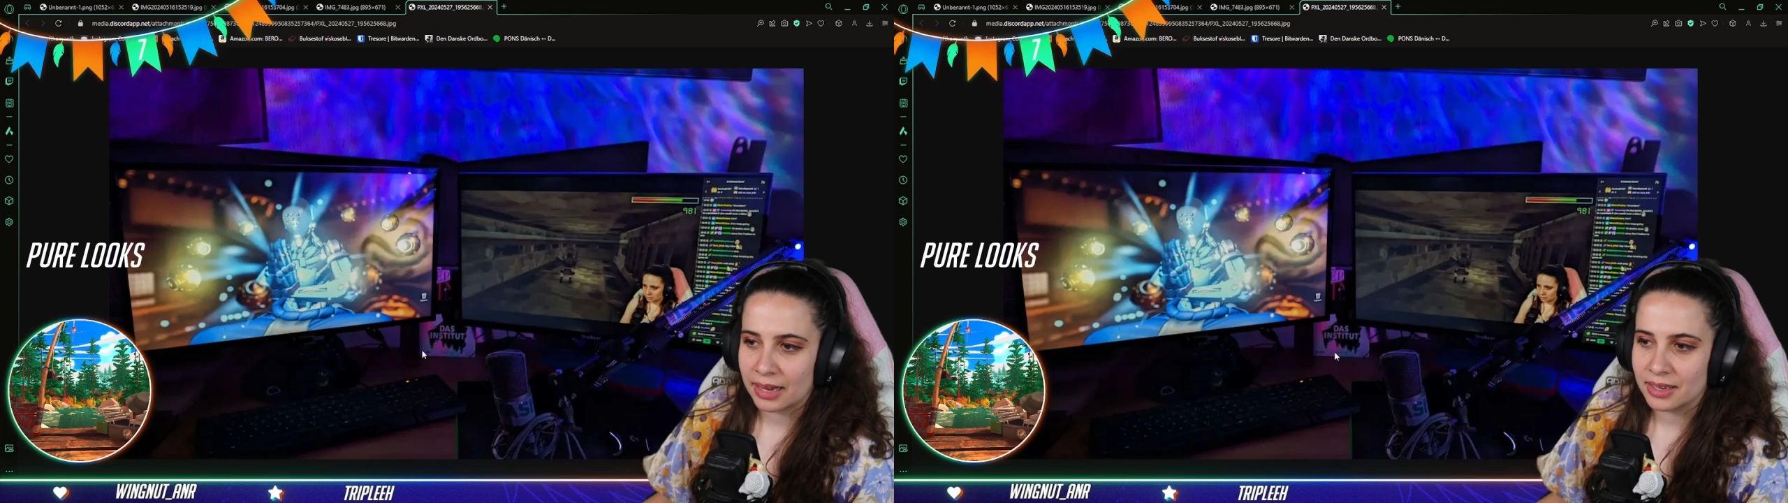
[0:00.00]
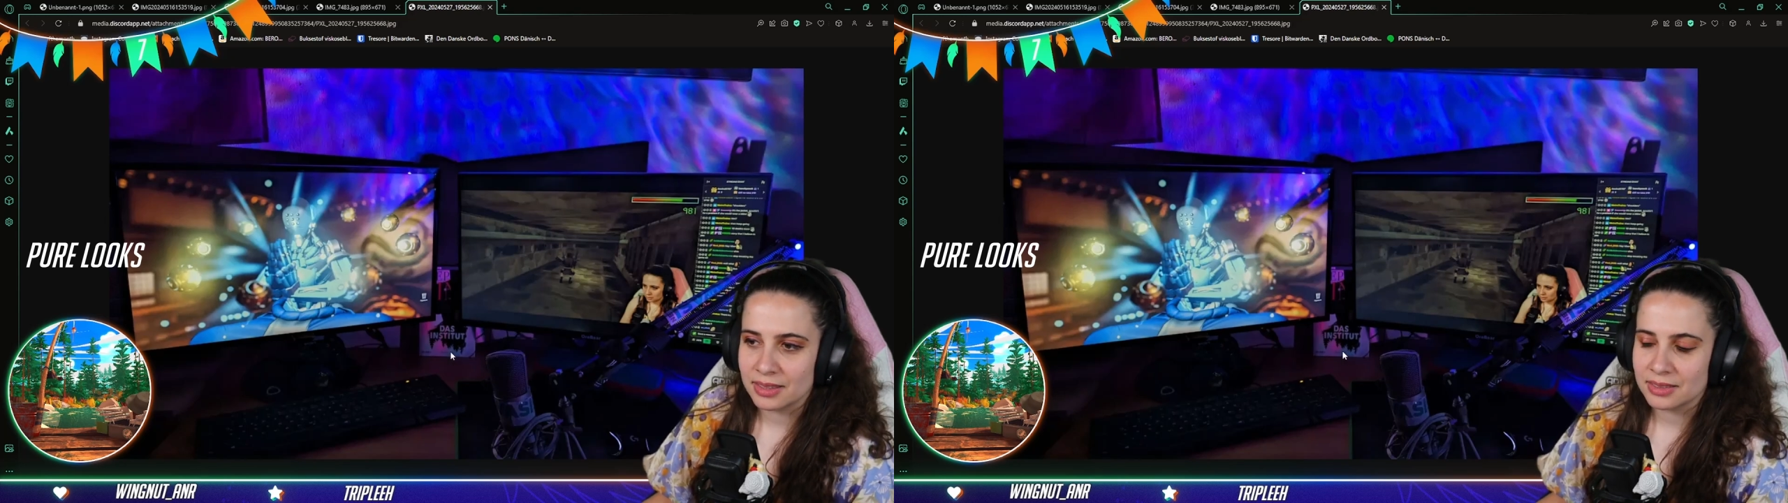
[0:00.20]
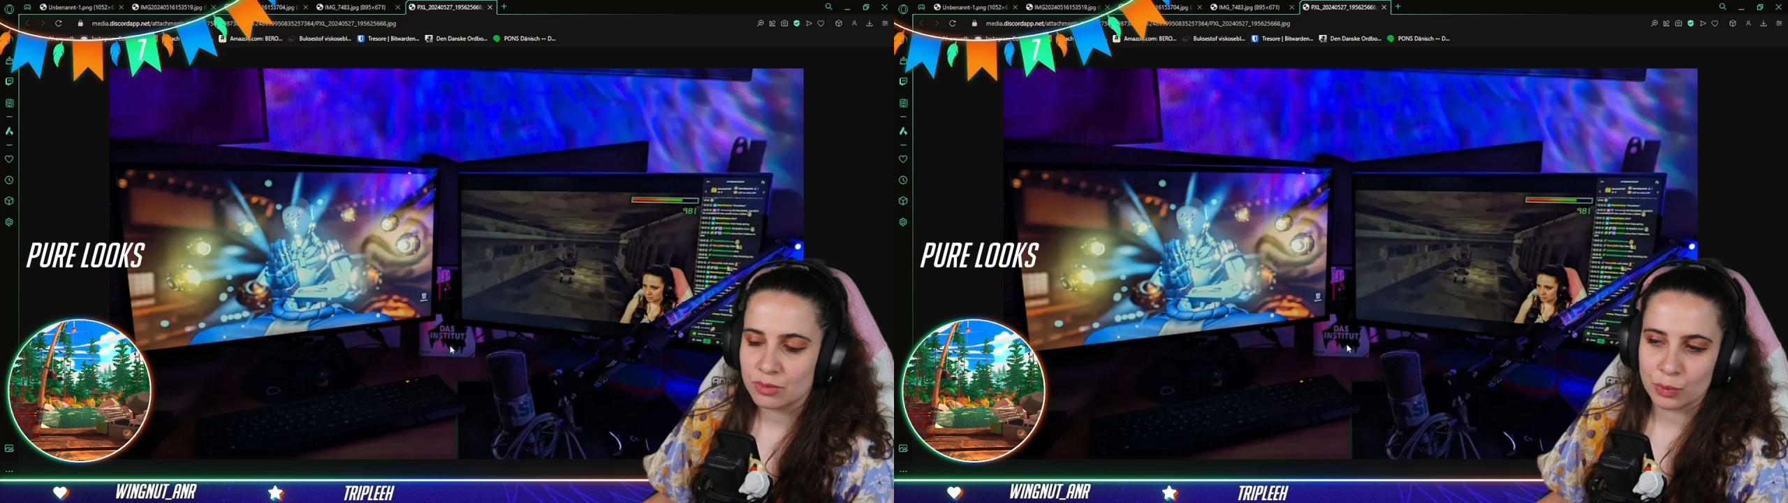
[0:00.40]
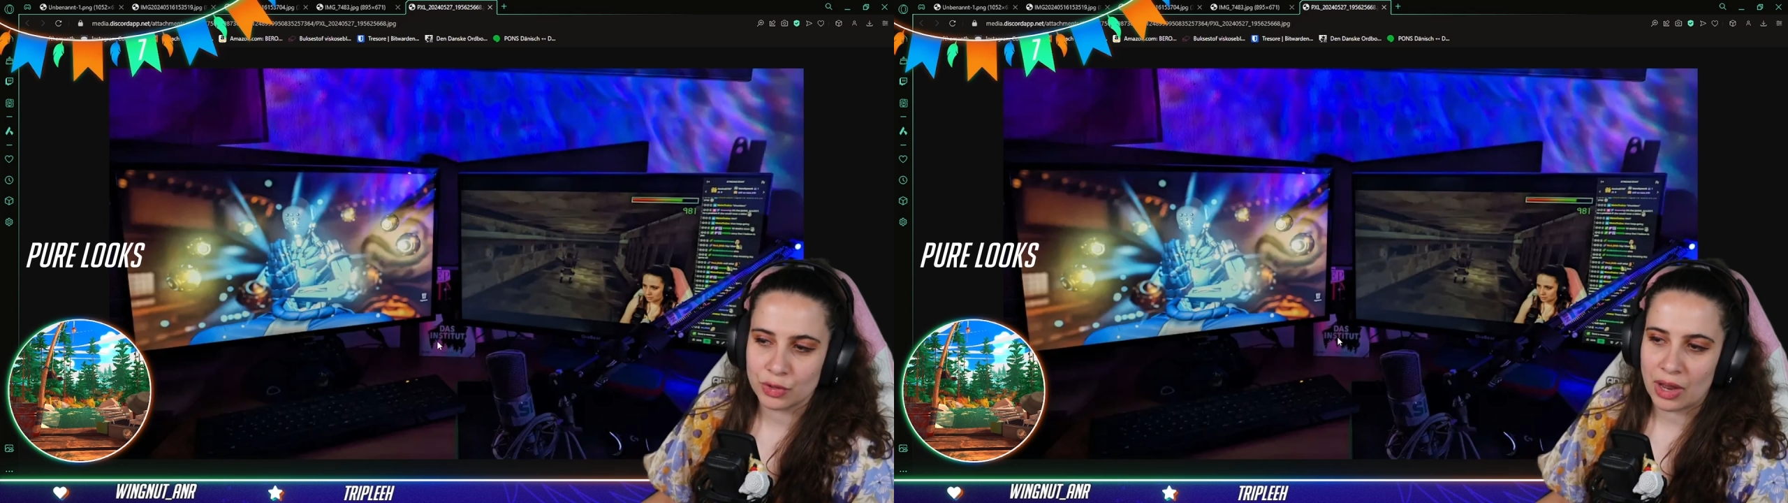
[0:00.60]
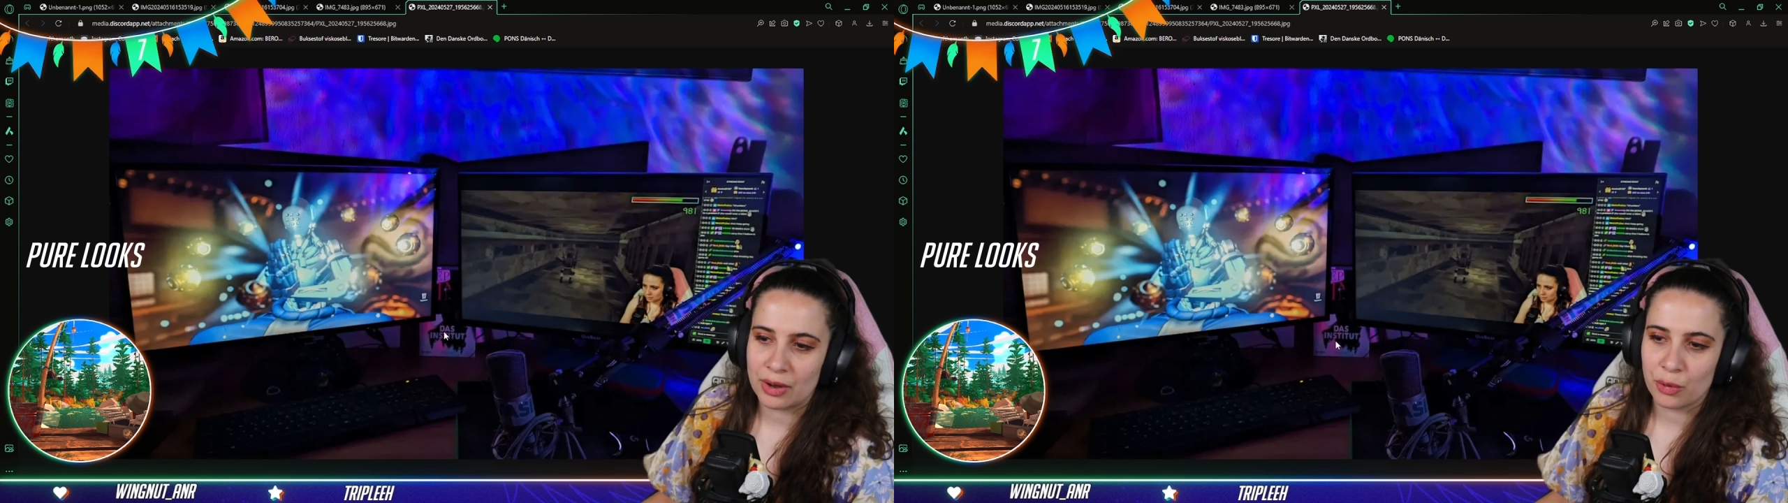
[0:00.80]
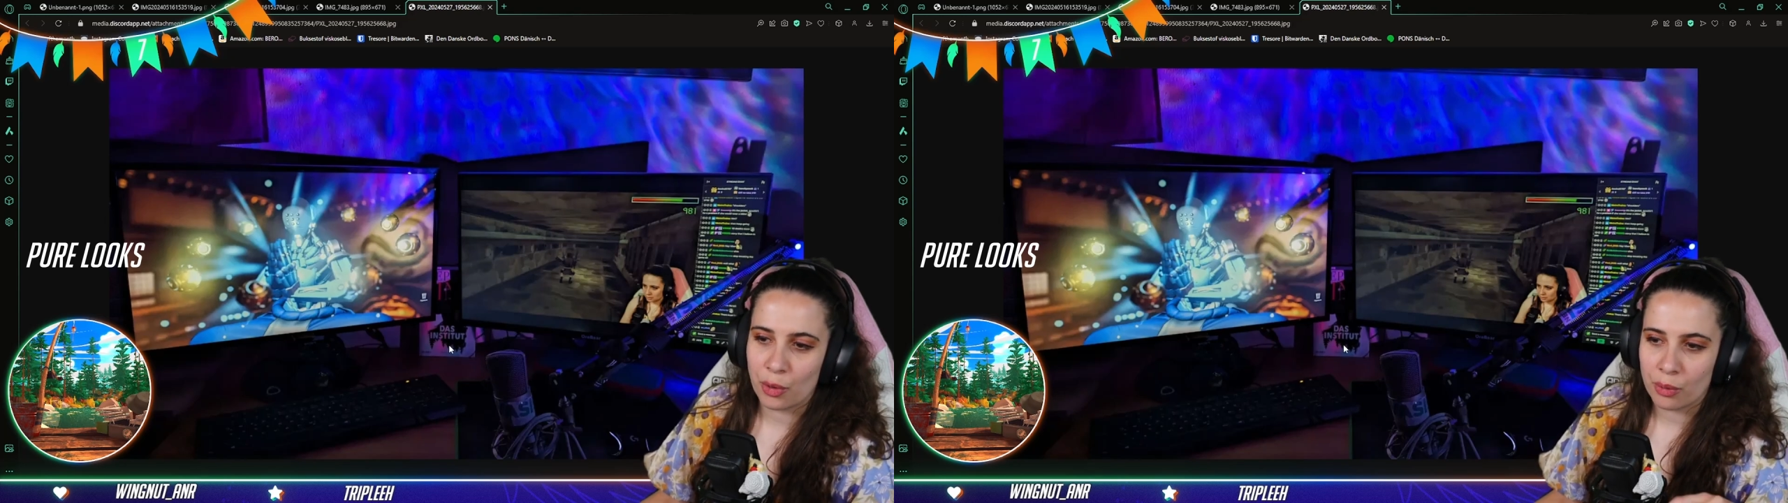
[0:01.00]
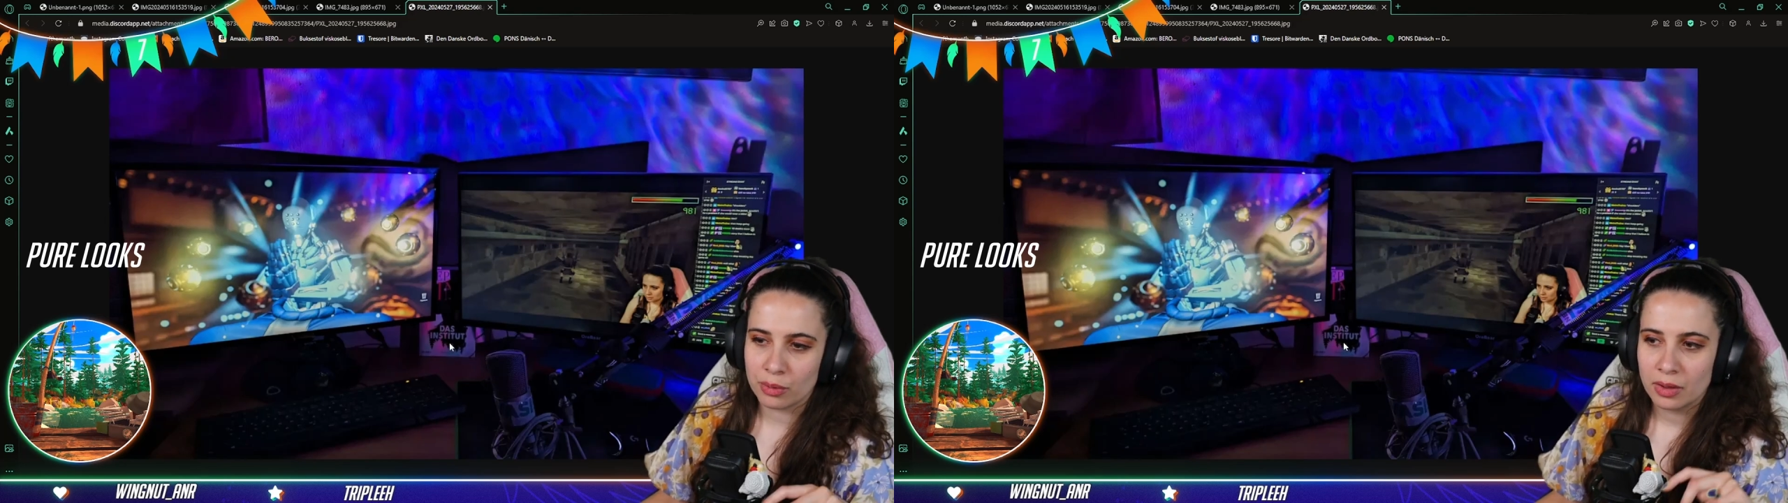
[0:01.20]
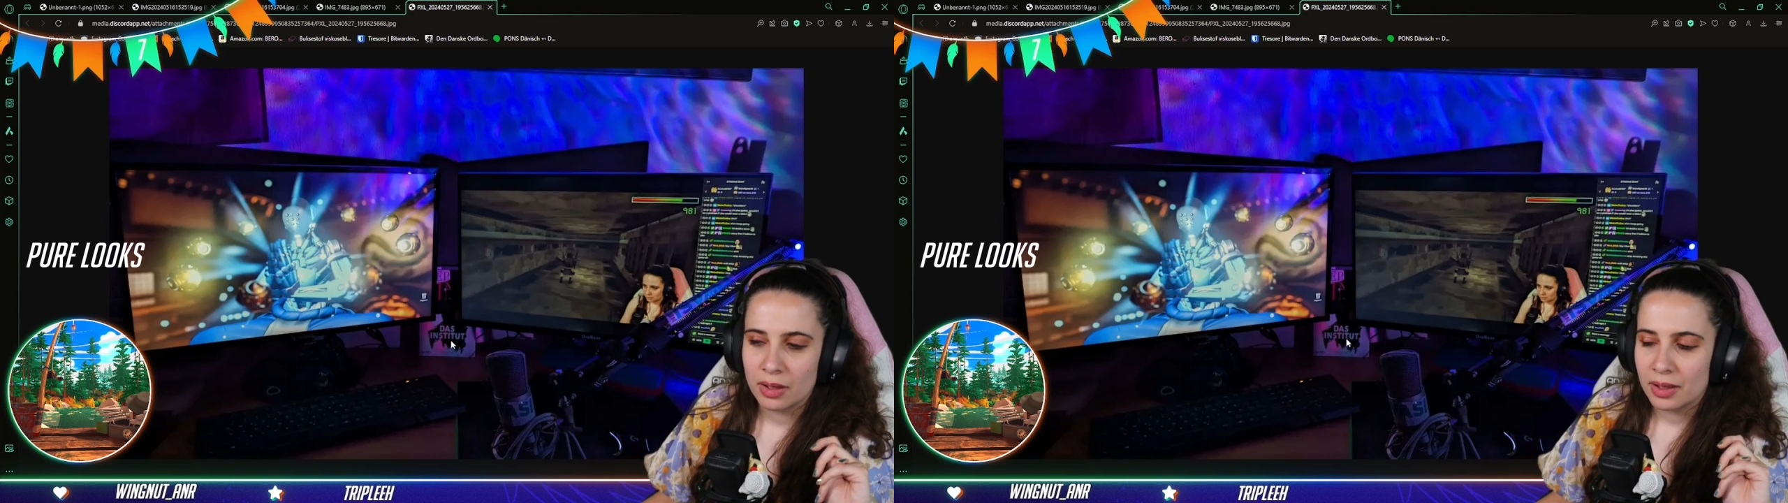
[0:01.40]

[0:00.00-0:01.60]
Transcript: hidden, which I don't know